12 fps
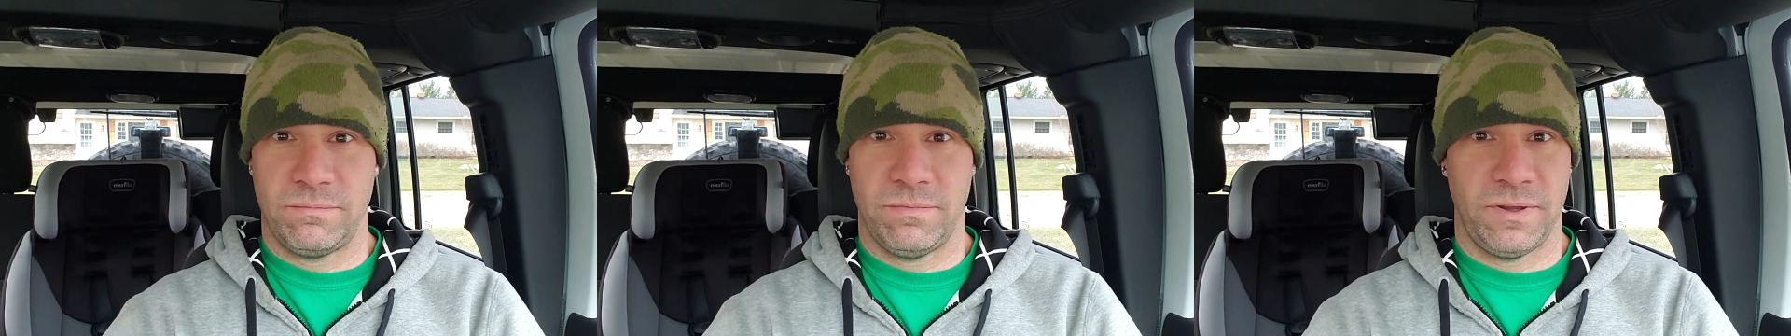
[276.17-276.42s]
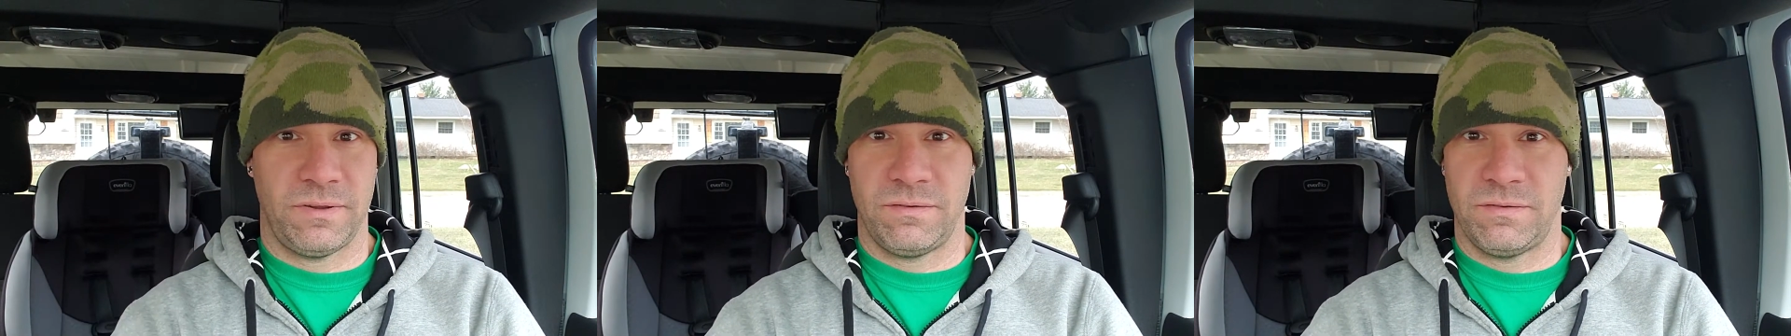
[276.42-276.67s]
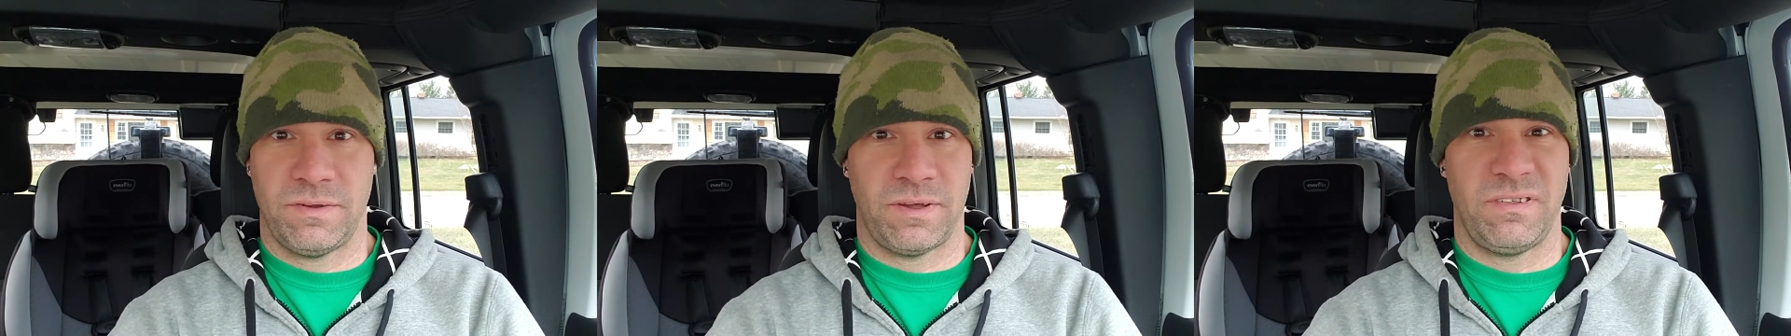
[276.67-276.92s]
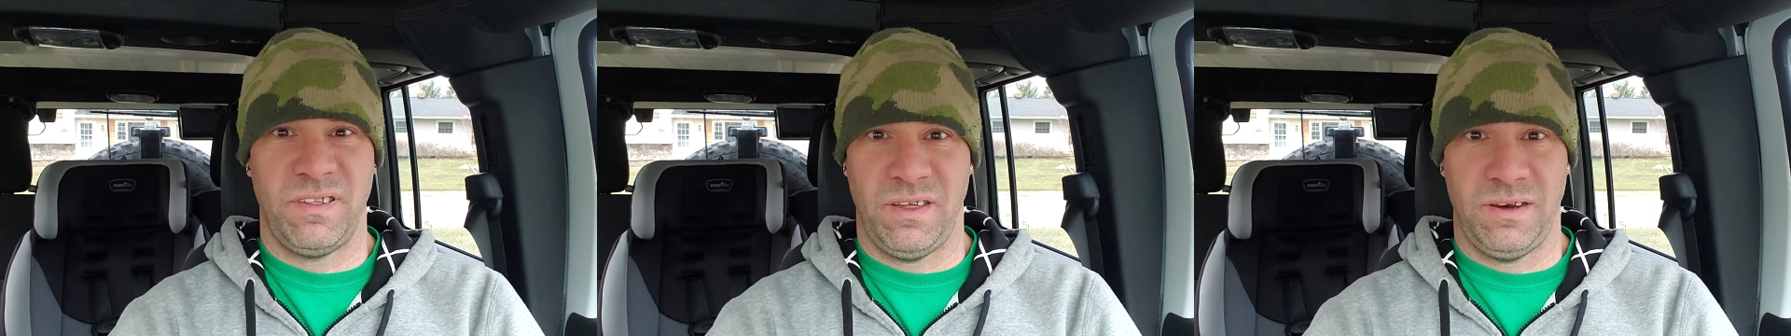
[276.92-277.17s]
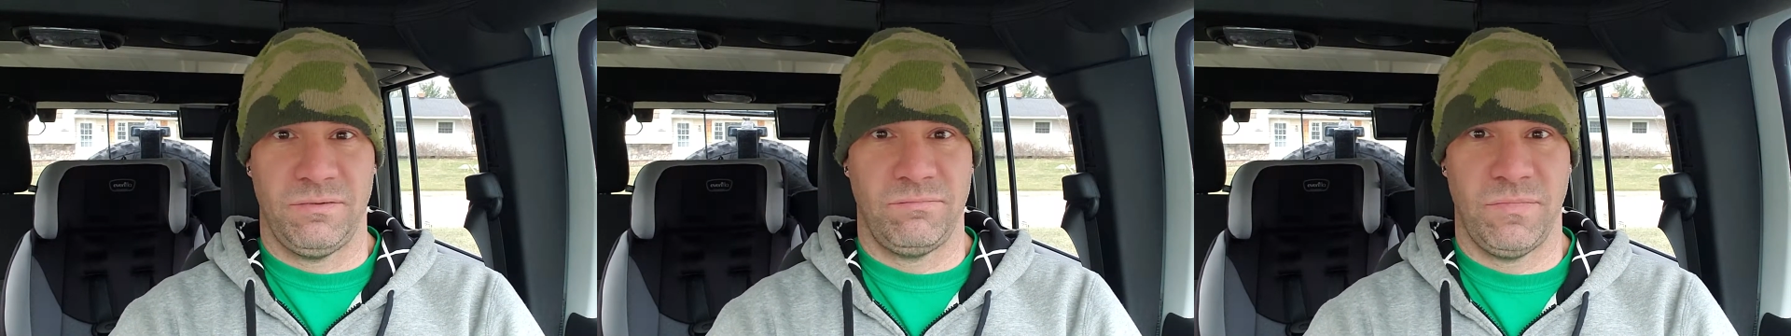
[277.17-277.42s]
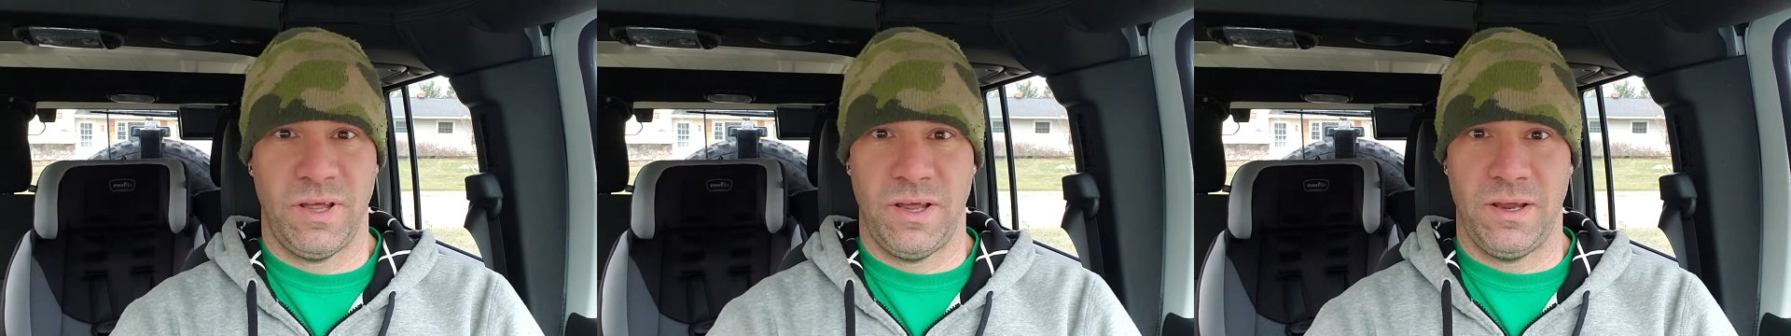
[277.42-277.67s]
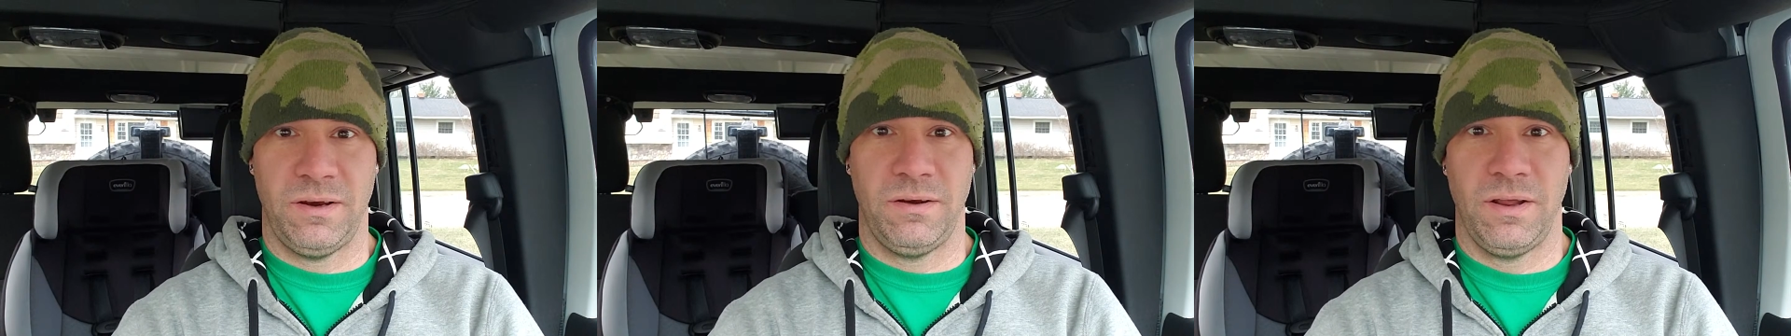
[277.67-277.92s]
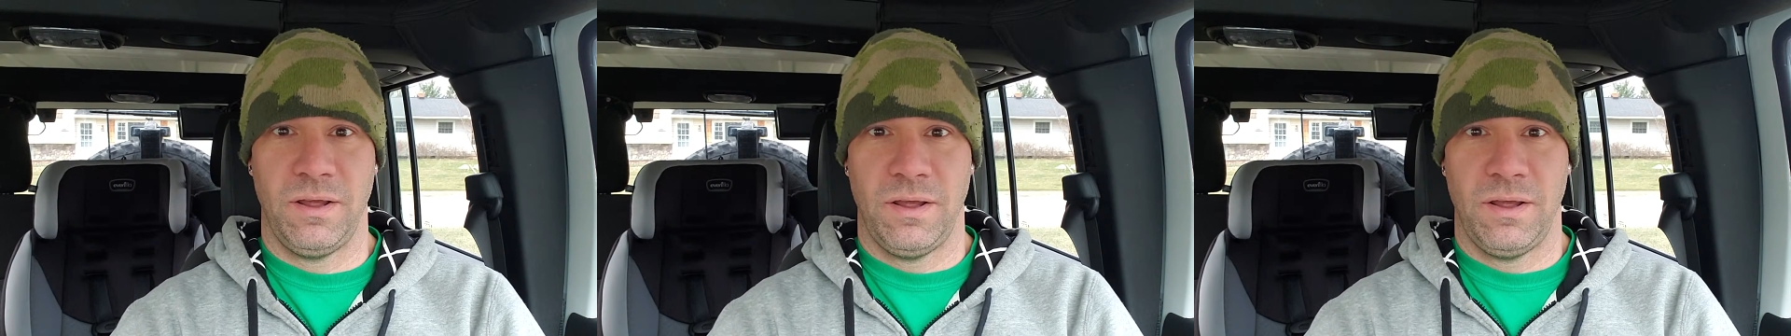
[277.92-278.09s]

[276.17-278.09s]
like 16, and